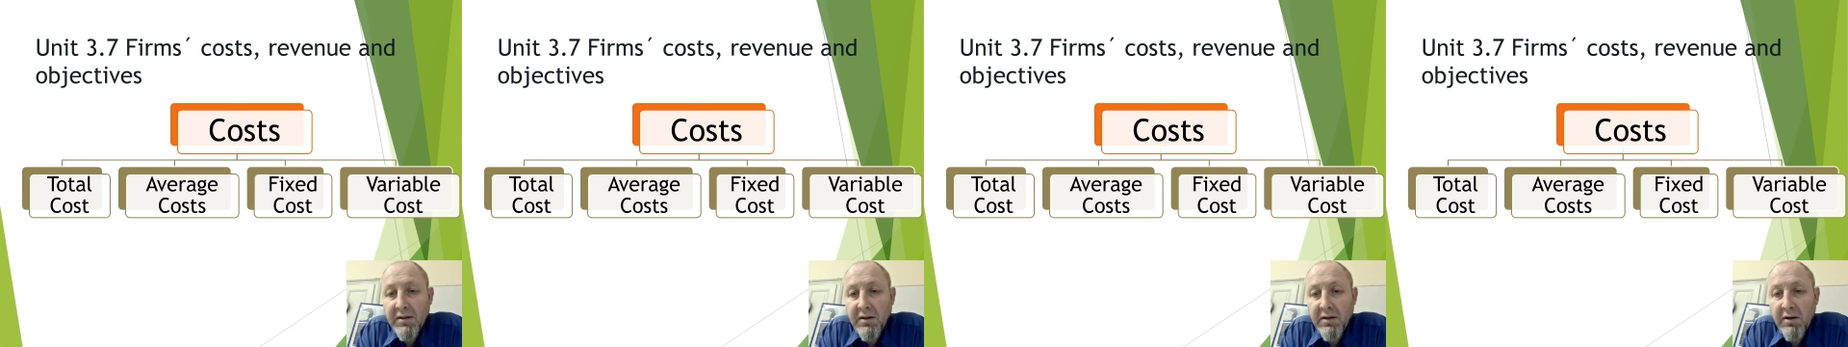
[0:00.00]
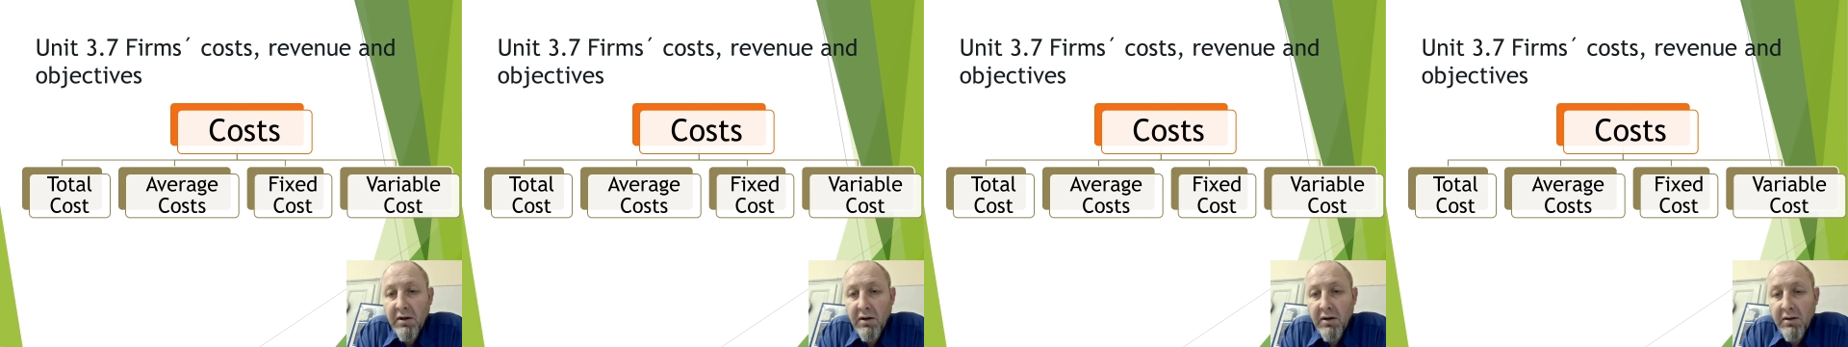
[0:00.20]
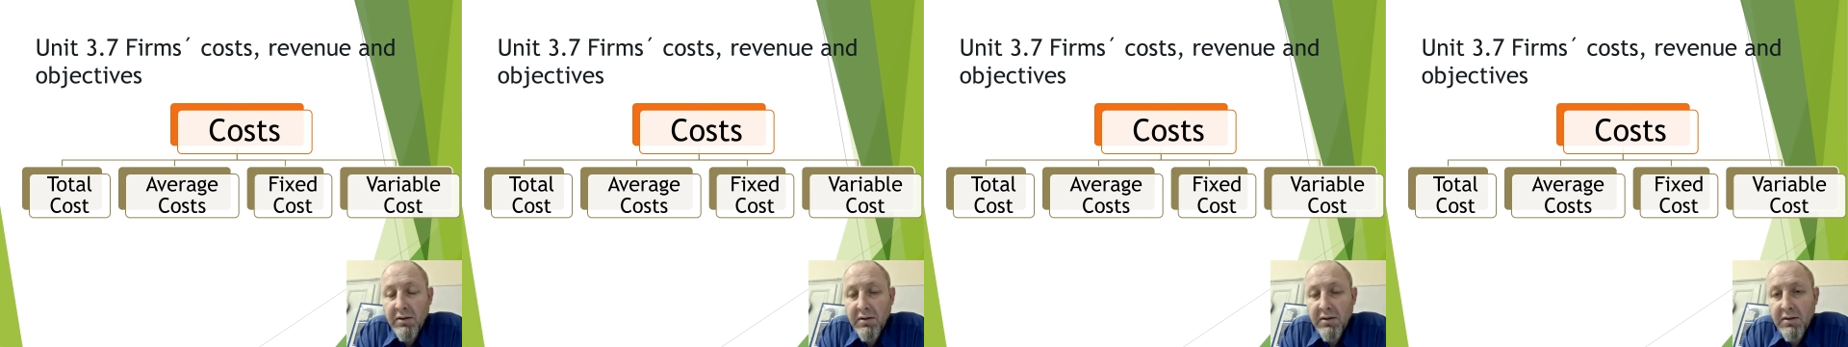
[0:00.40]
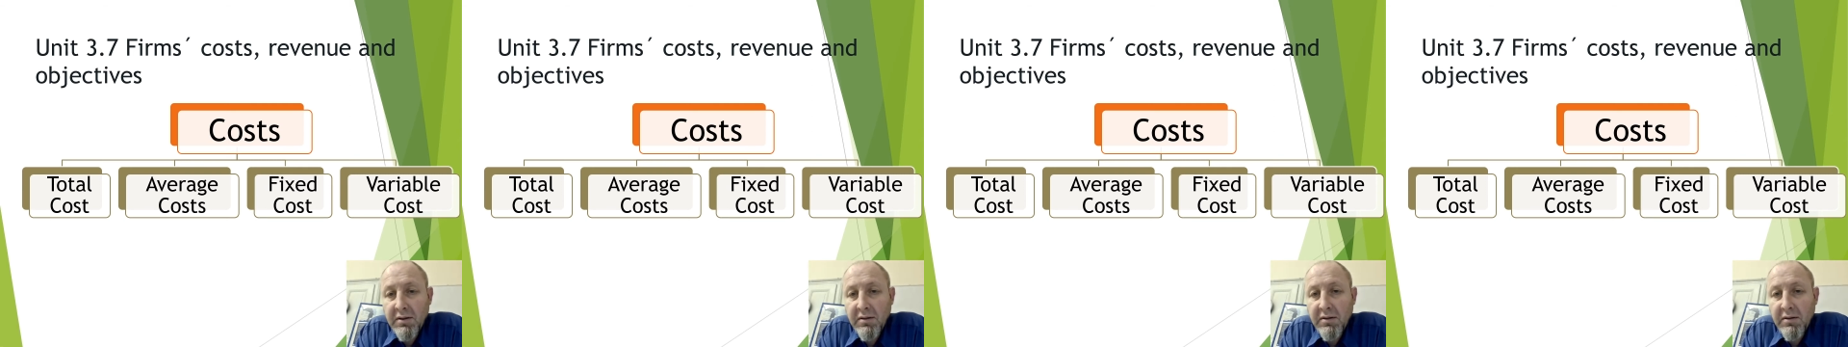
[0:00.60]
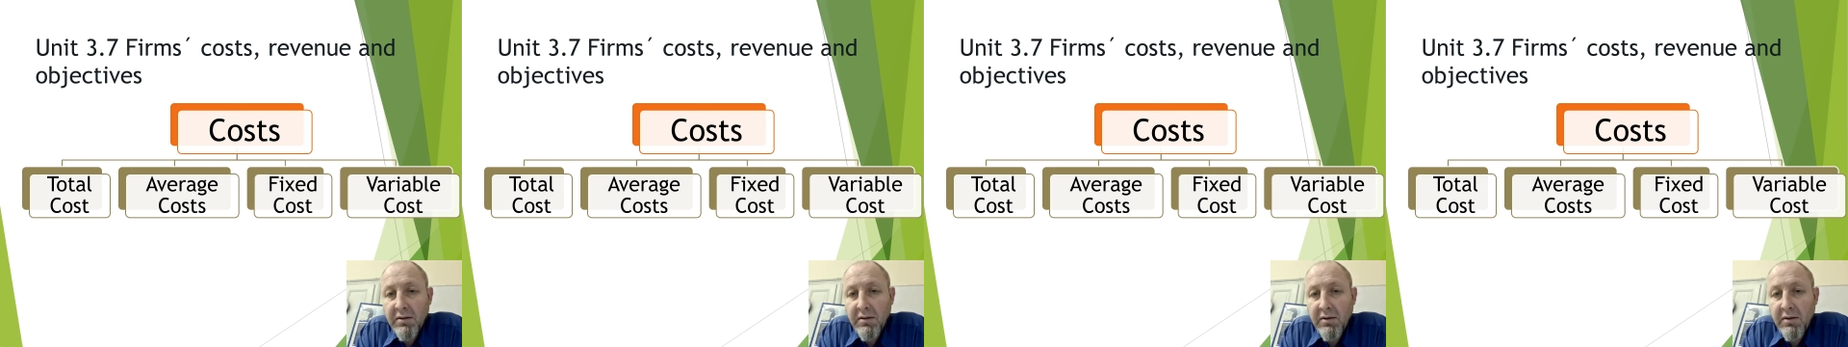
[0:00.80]
cost?
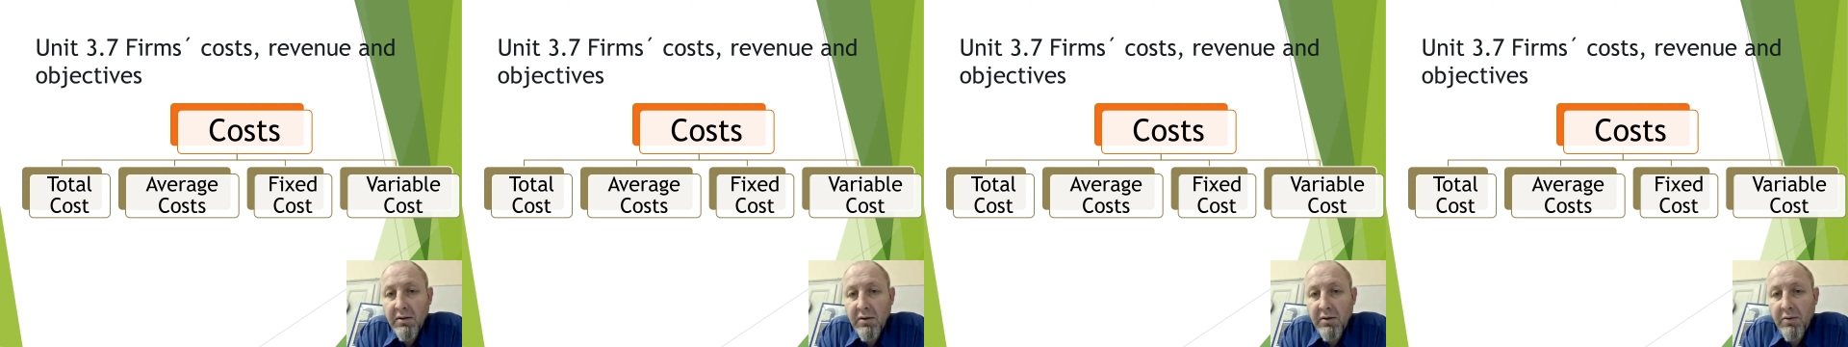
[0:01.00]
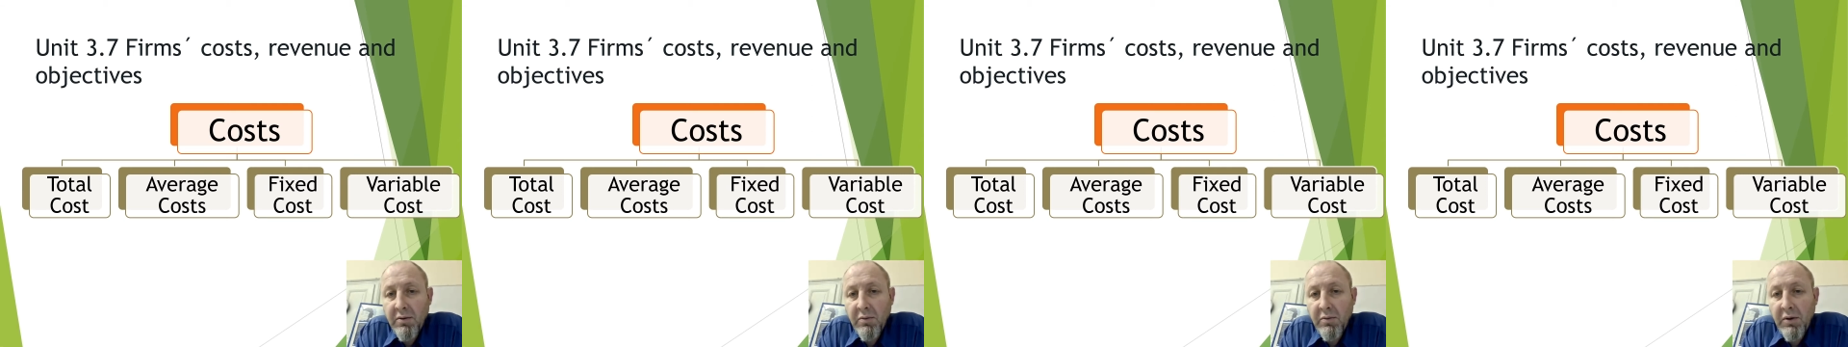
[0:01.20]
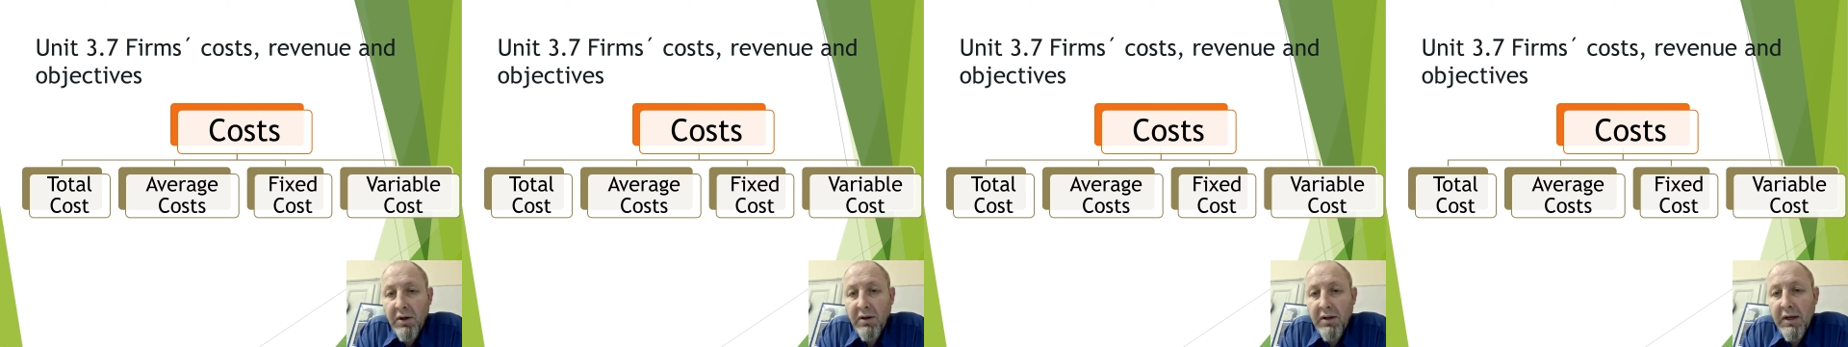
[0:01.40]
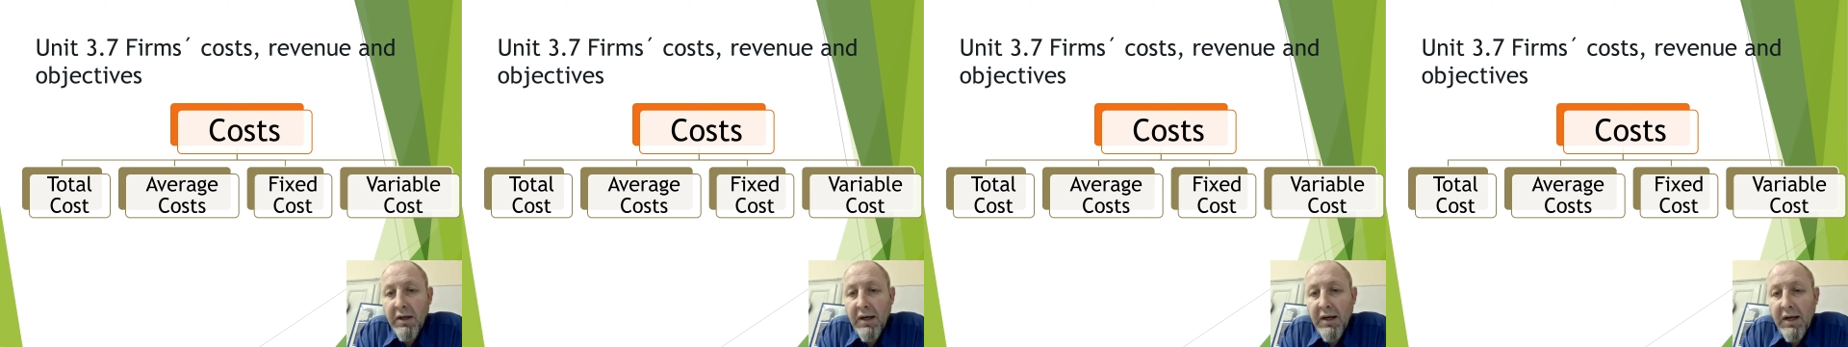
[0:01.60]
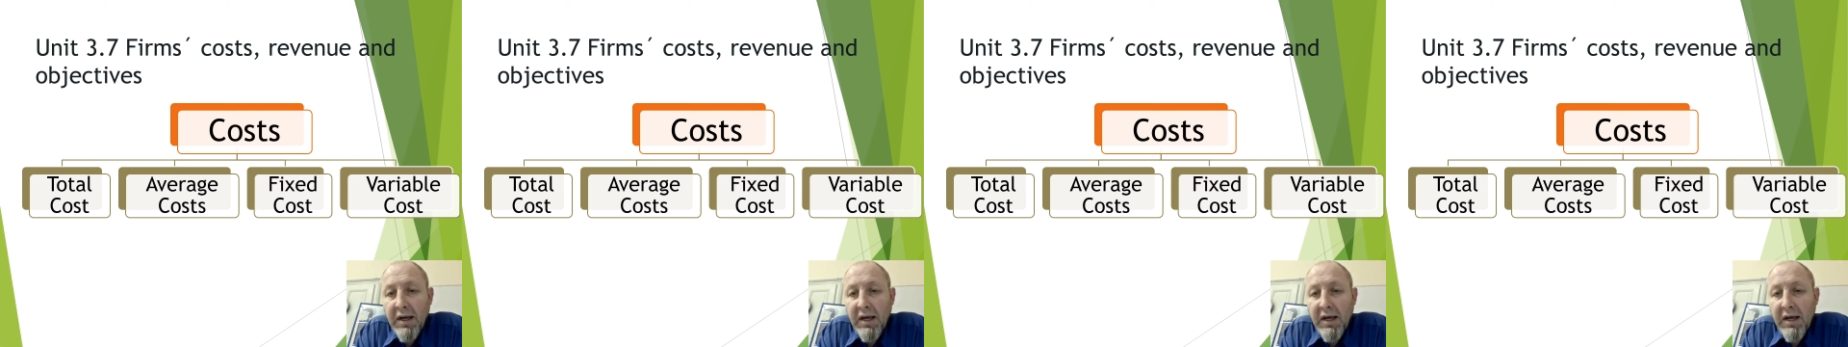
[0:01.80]
Well,